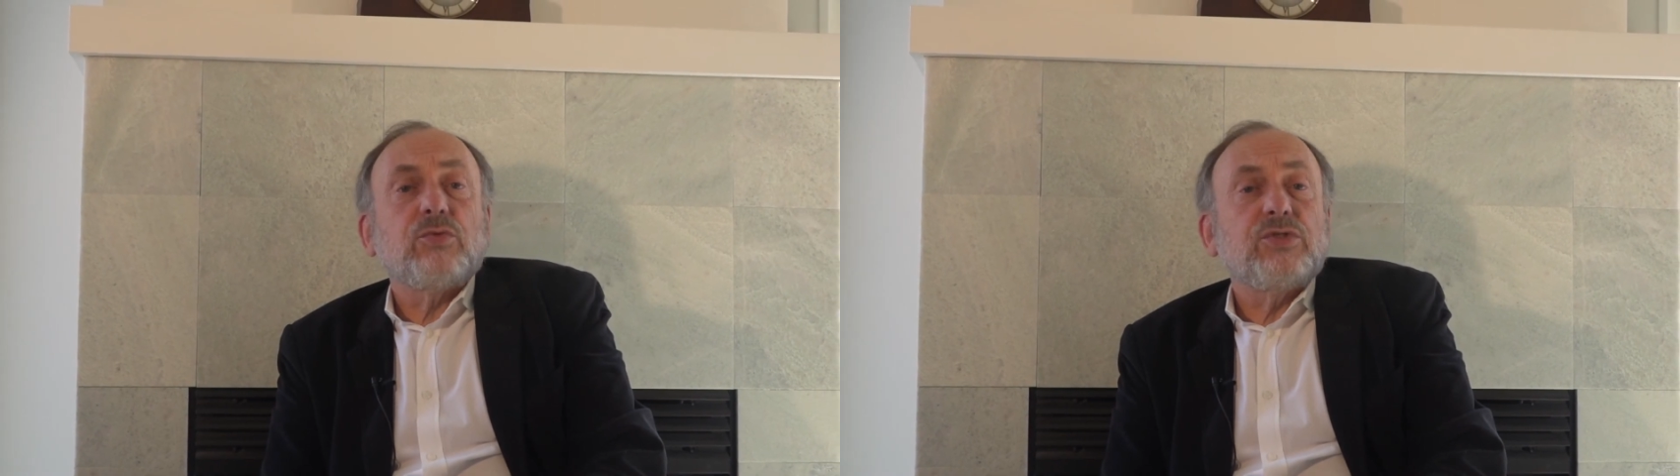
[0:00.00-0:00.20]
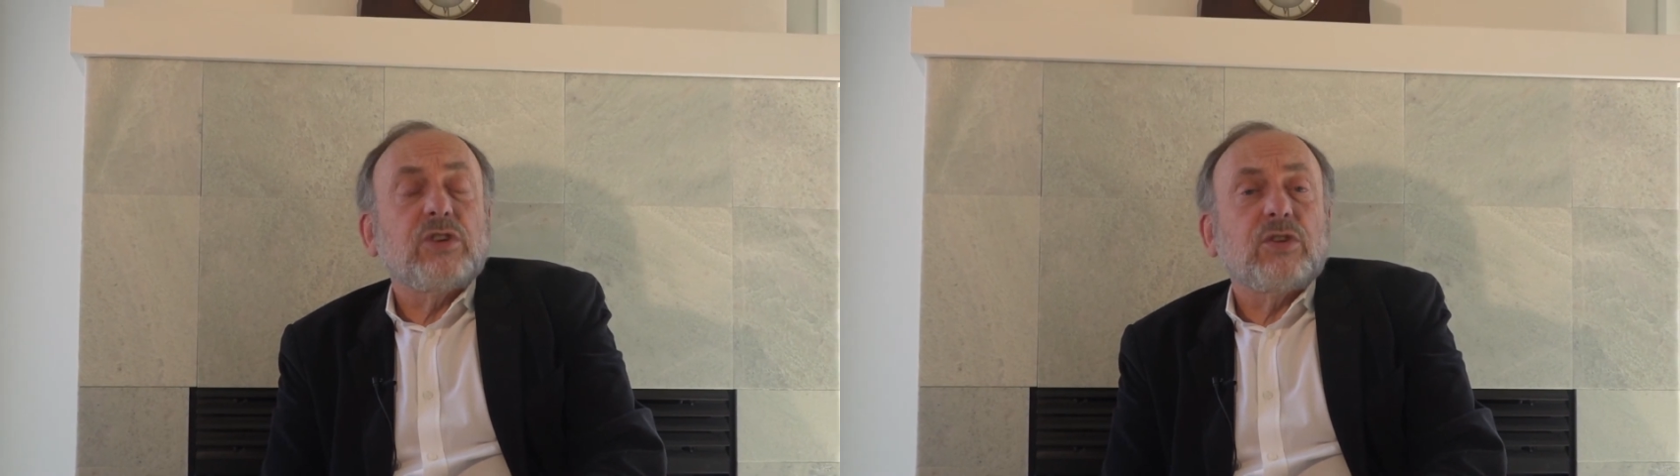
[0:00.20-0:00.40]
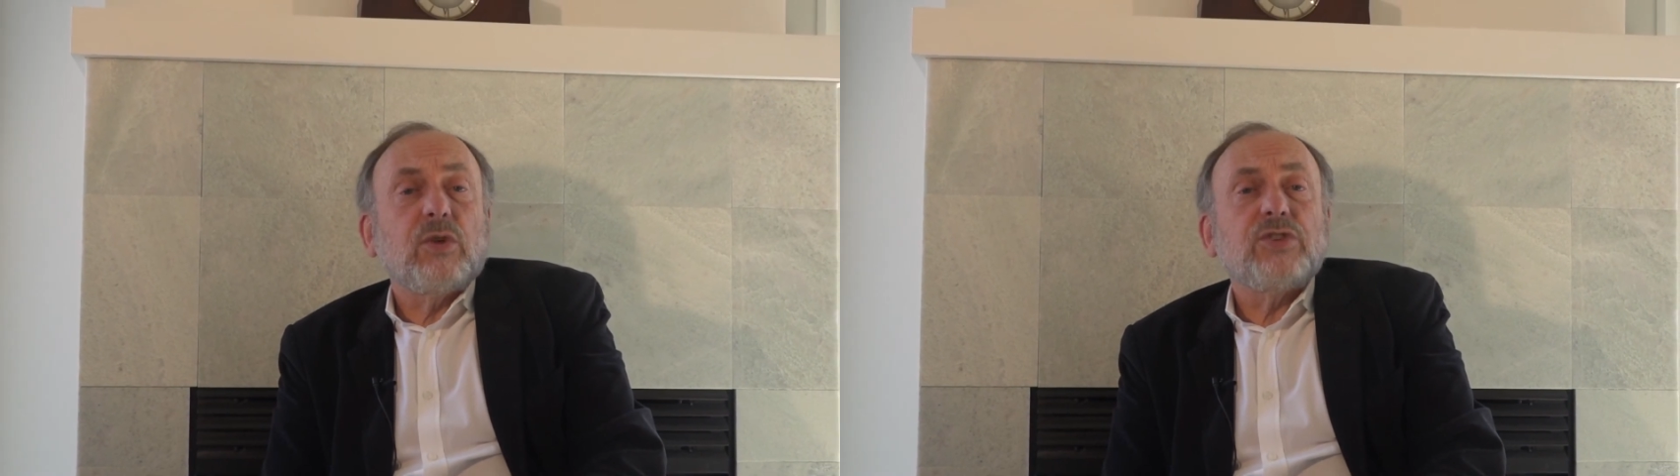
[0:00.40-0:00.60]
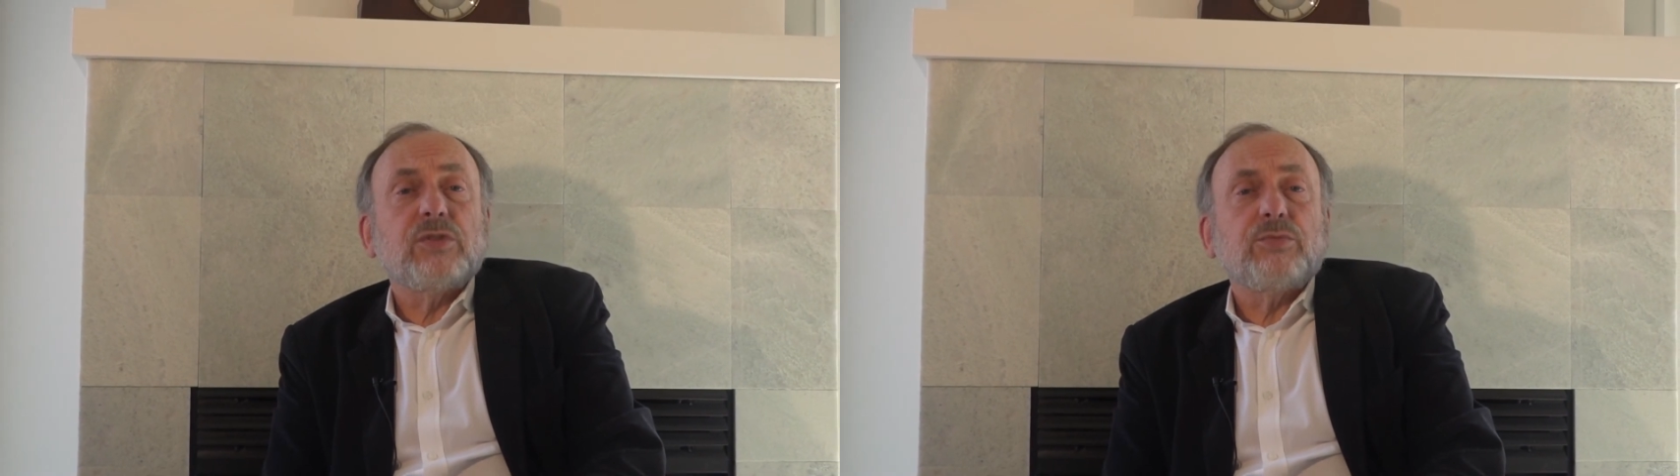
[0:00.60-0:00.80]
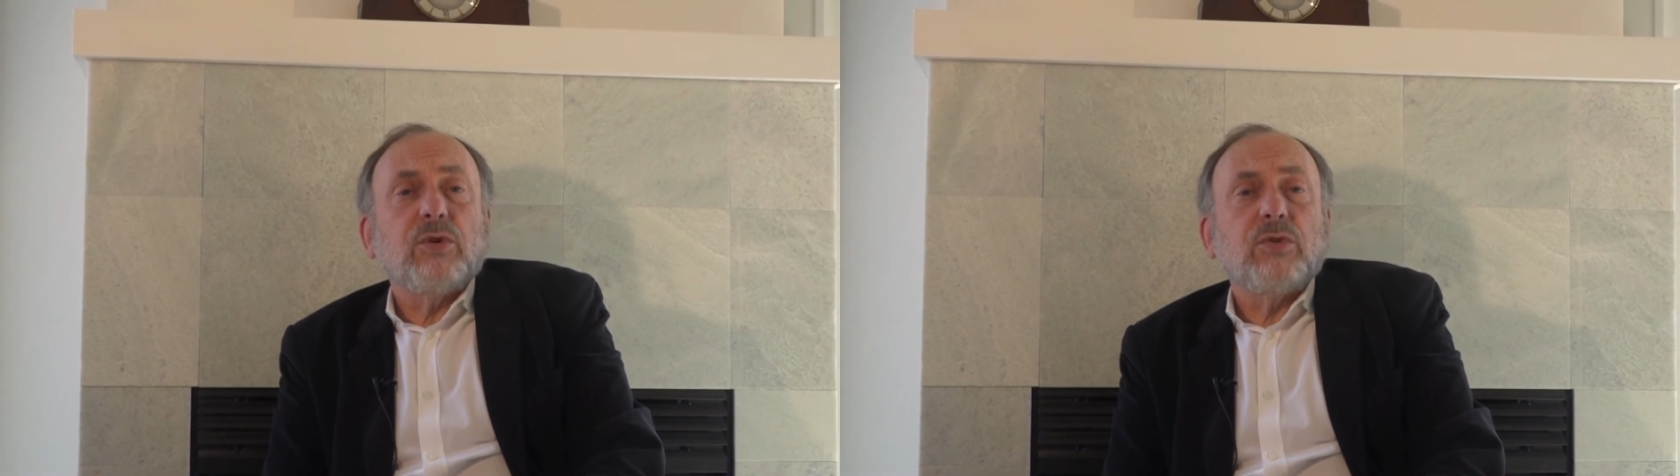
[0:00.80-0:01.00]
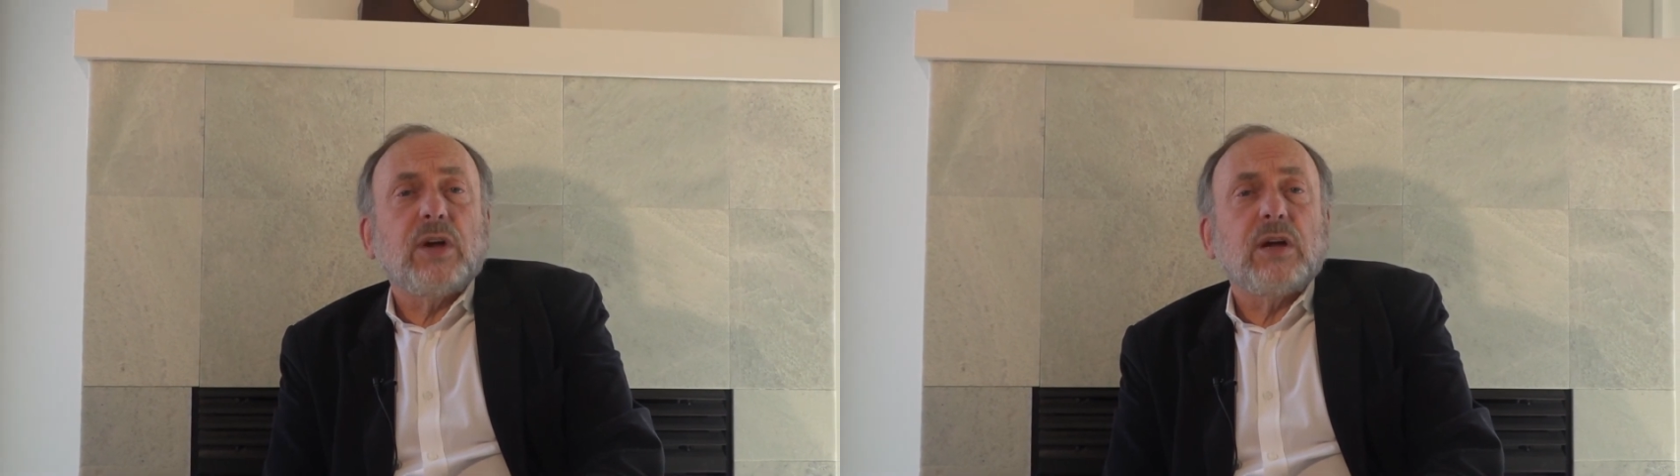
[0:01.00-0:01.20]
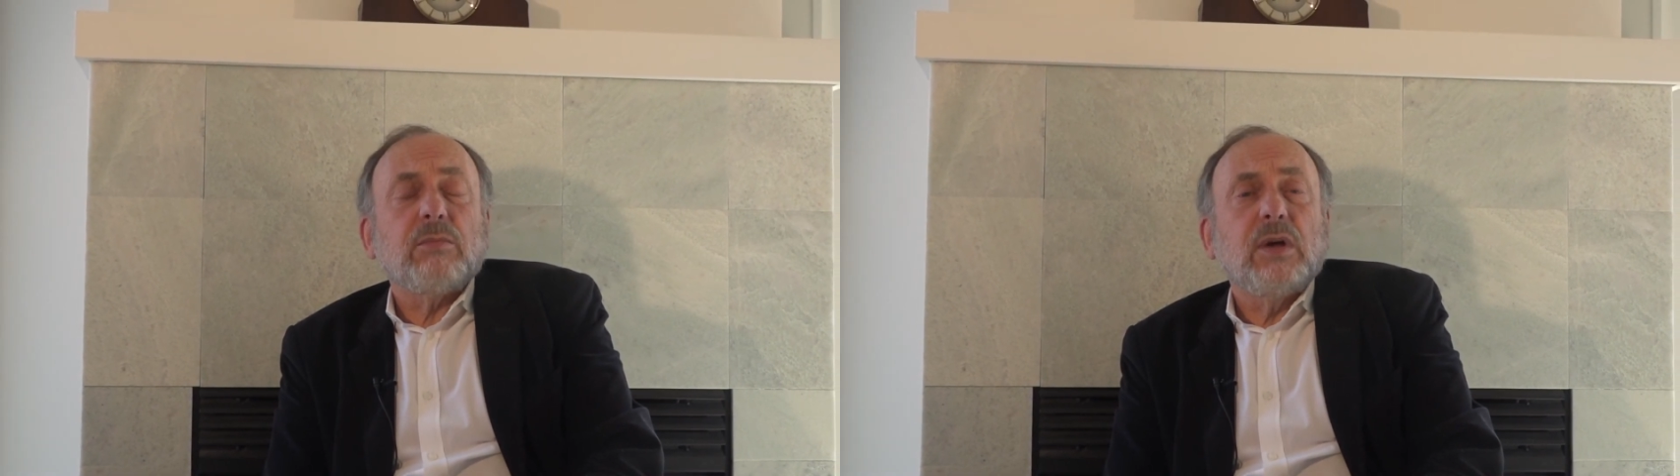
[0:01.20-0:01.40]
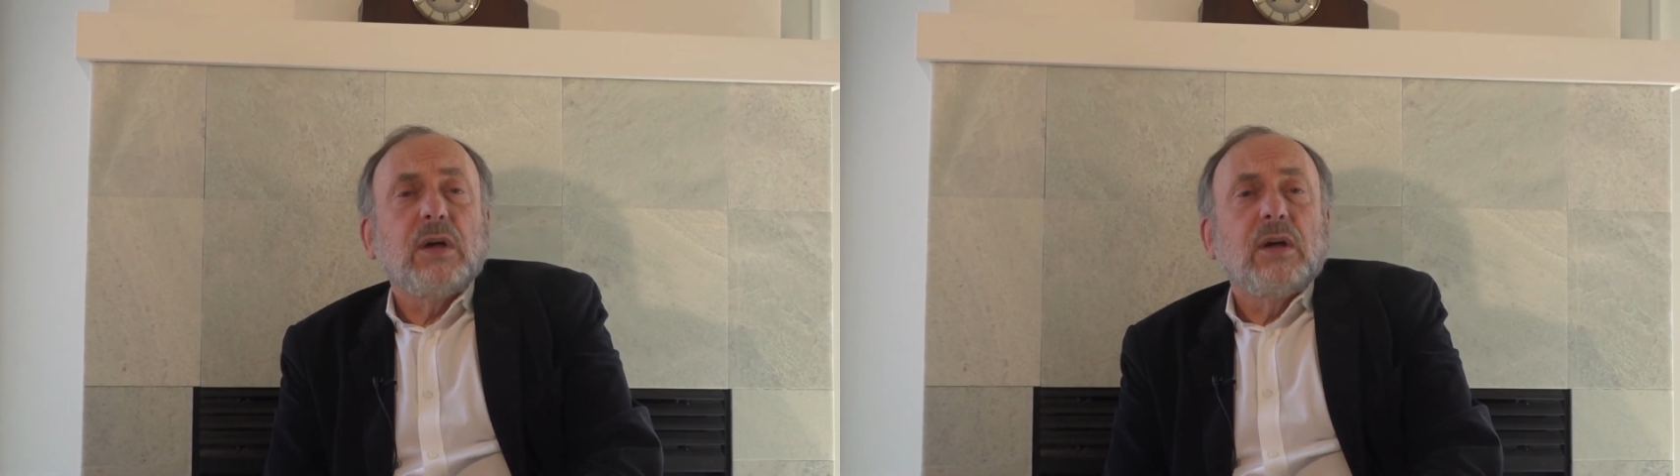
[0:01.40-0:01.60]
regeneration
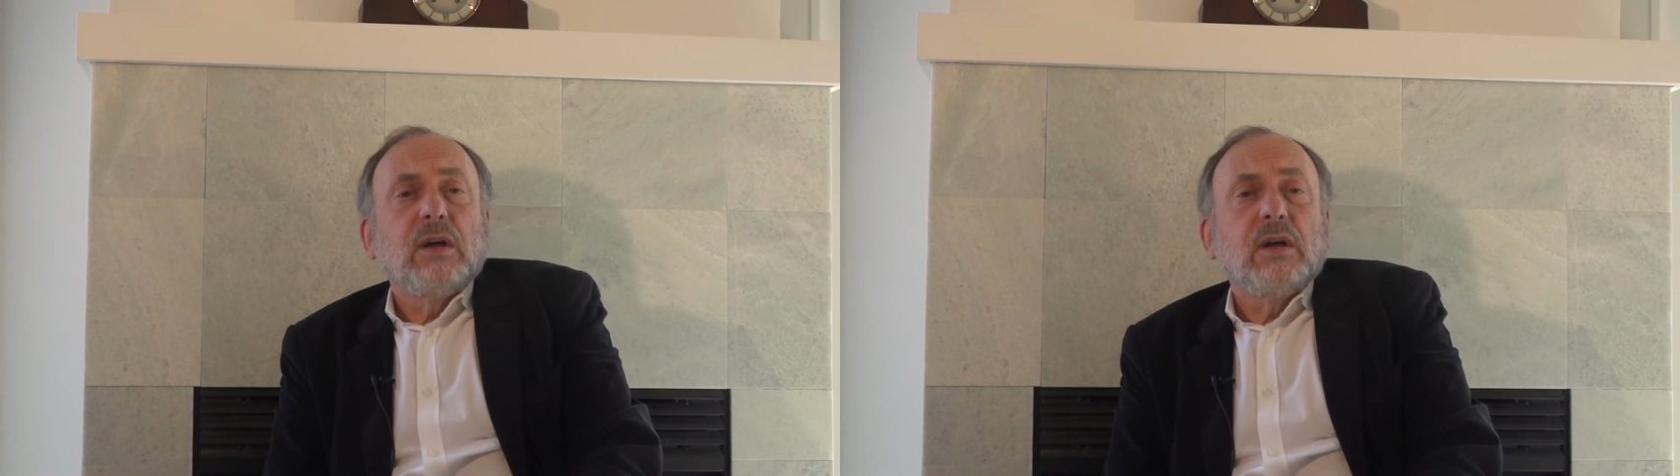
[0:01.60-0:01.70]
program,